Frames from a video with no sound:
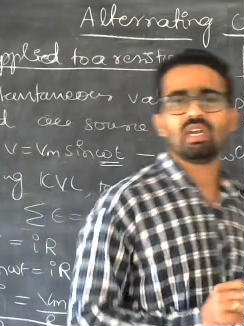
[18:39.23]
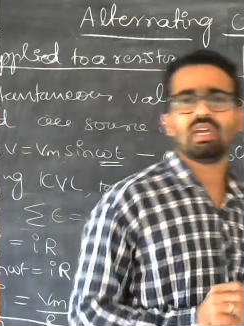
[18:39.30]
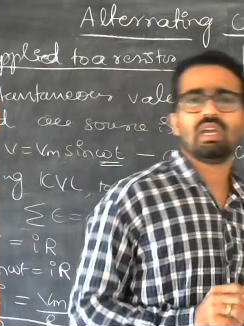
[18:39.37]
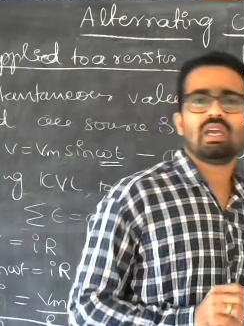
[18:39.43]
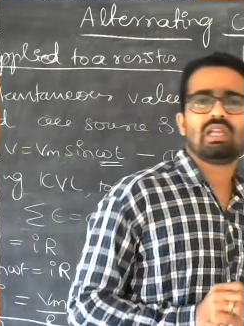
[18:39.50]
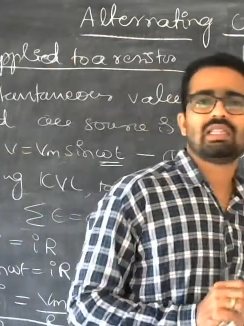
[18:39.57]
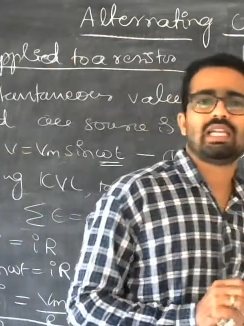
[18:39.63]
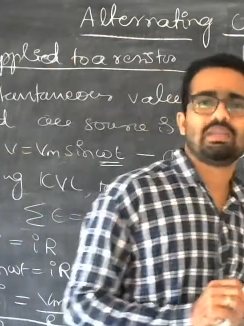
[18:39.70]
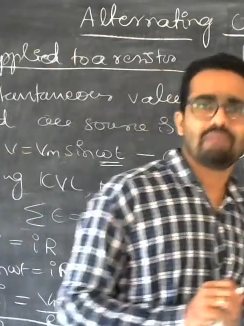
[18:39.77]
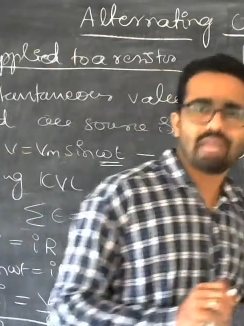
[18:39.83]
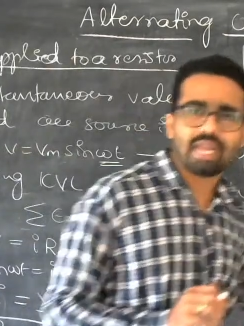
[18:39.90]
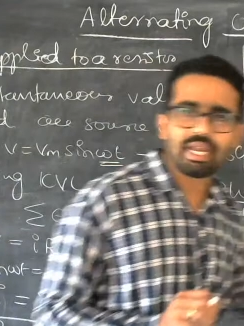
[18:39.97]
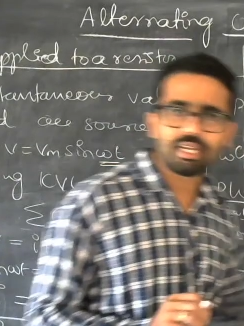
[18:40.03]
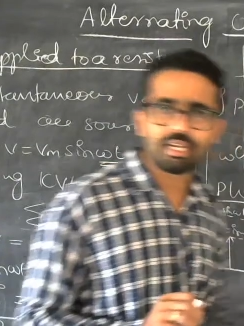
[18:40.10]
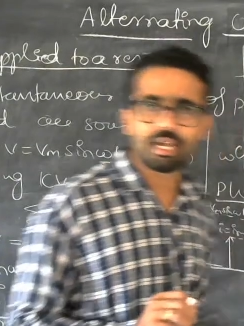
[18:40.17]
that will
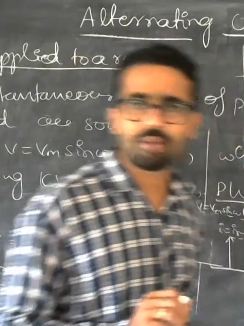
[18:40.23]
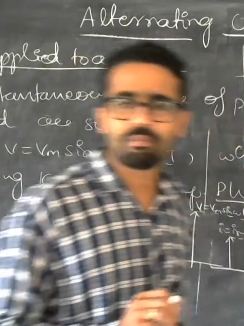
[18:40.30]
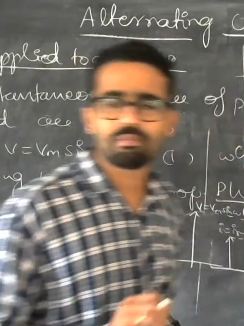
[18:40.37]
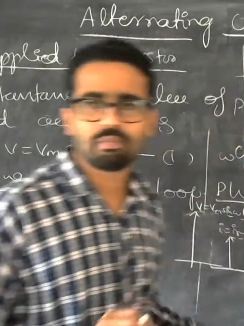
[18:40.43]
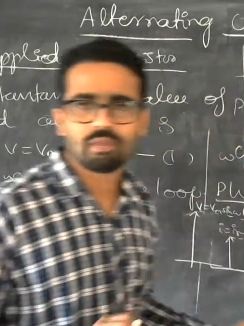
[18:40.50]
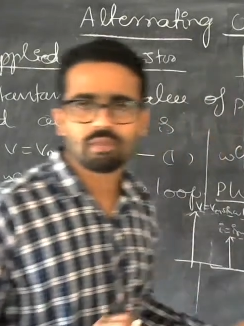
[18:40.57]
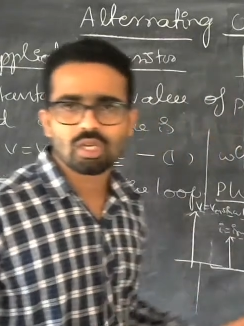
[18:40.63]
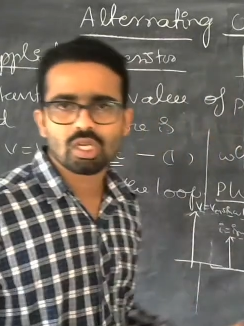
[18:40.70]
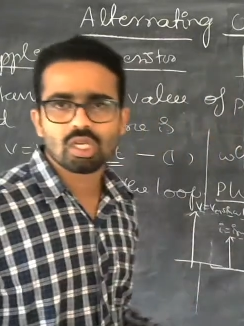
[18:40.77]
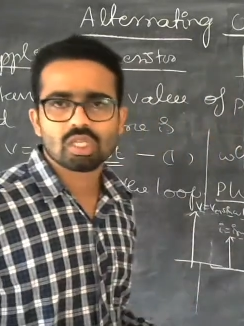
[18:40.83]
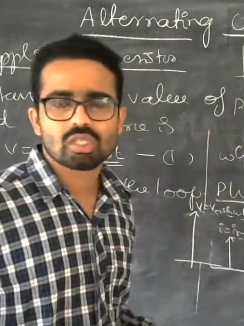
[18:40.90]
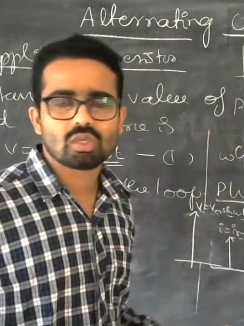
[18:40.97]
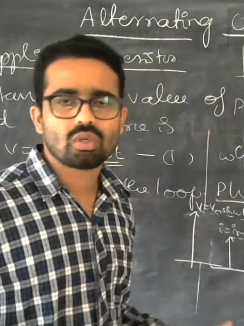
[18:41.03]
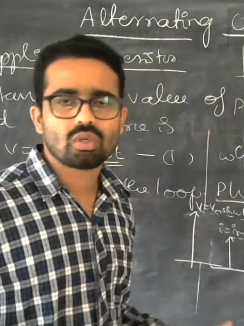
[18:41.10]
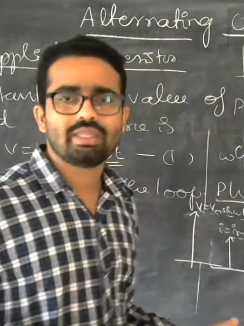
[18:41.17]
heat it up,
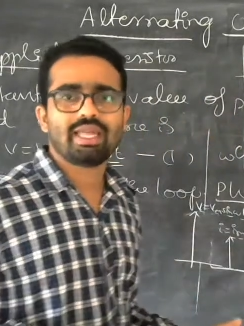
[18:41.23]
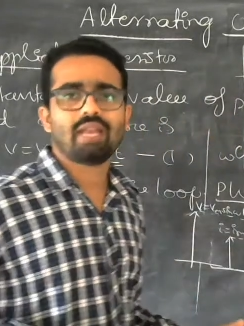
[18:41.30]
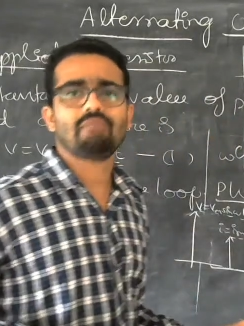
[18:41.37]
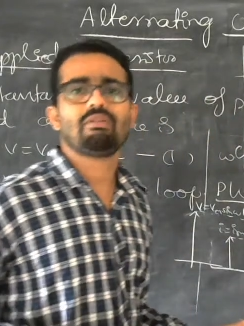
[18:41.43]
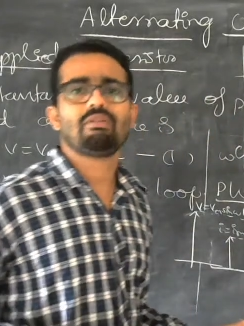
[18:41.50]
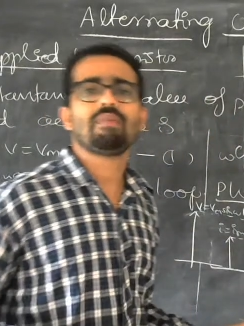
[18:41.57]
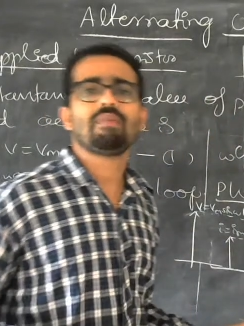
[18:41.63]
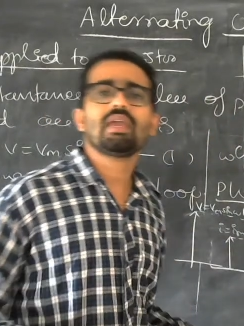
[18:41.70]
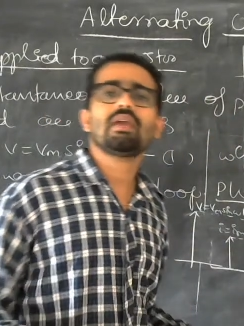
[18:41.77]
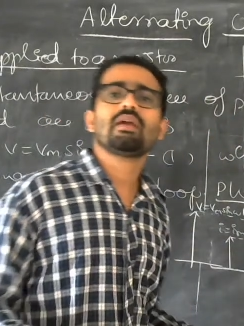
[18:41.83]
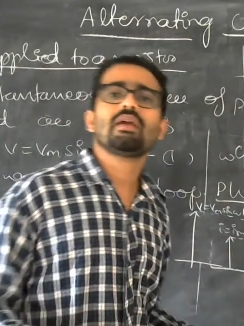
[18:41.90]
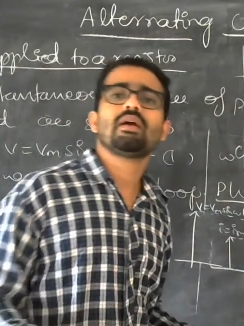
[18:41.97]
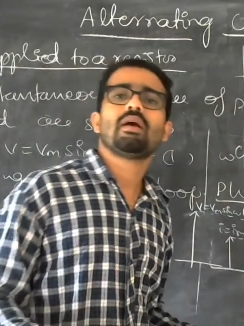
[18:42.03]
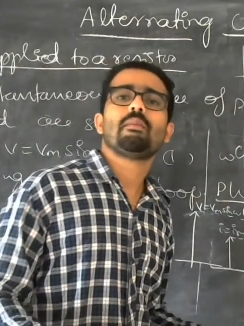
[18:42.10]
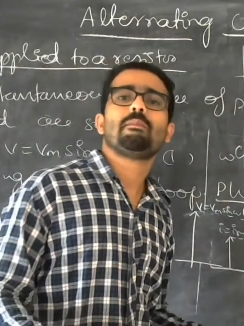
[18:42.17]
so there will be
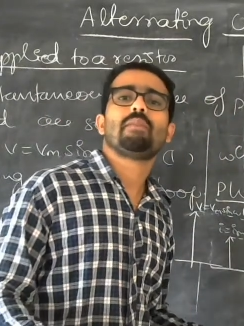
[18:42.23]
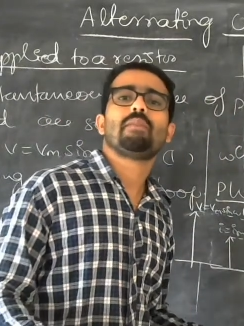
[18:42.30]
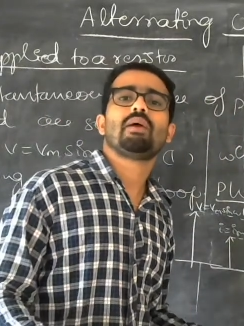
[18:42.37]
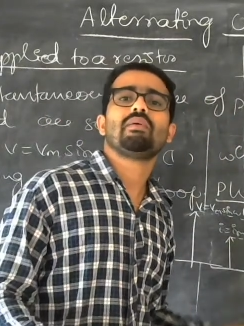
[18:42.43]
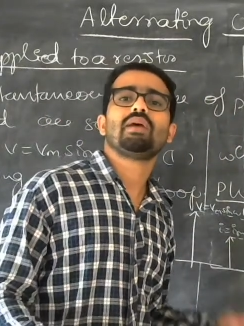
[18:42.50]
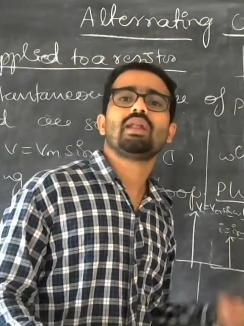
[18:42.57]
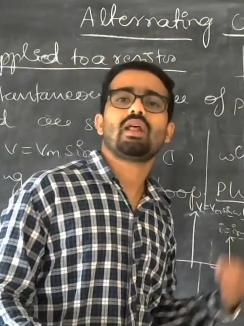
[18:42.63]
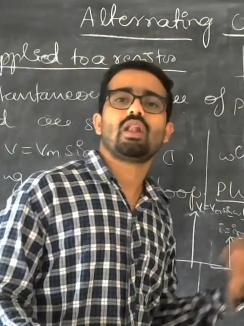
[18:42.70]
power